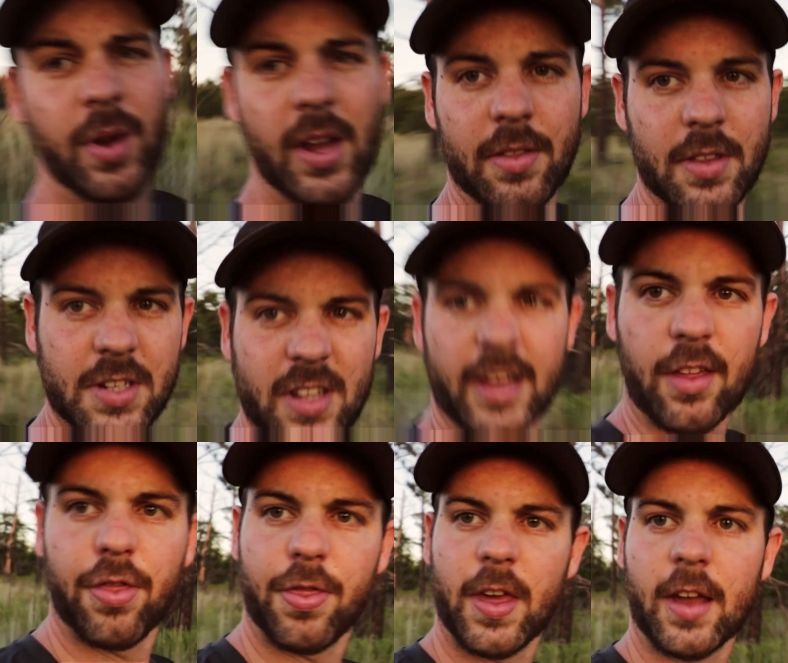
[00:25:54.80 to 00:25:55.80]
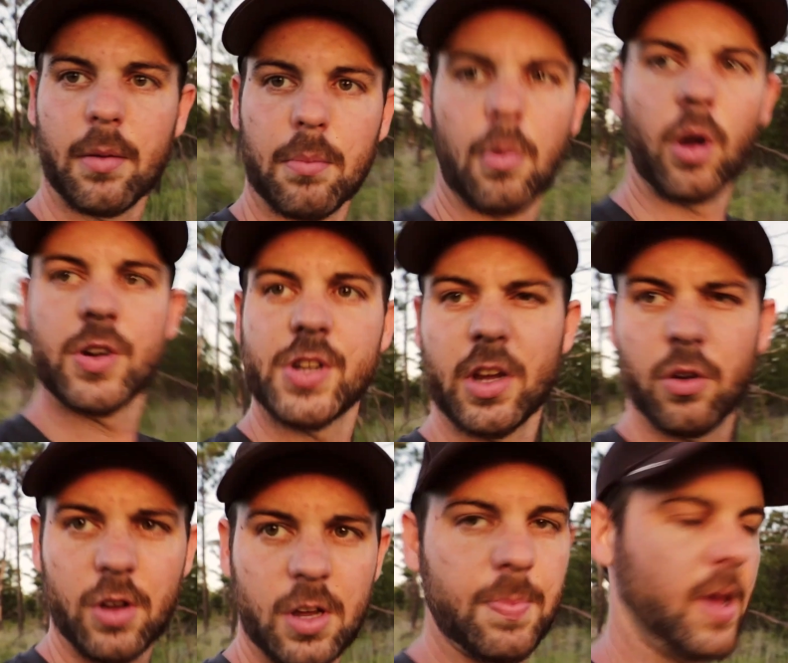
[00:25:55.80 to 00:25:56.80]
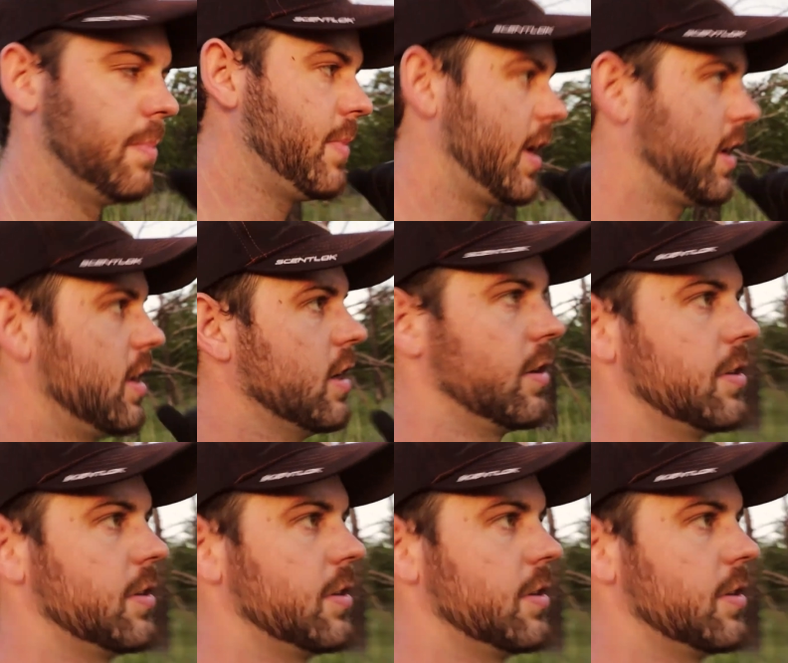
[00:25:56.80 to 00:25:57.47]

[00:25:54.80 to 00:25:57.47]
got this like thick marshy creek bed back here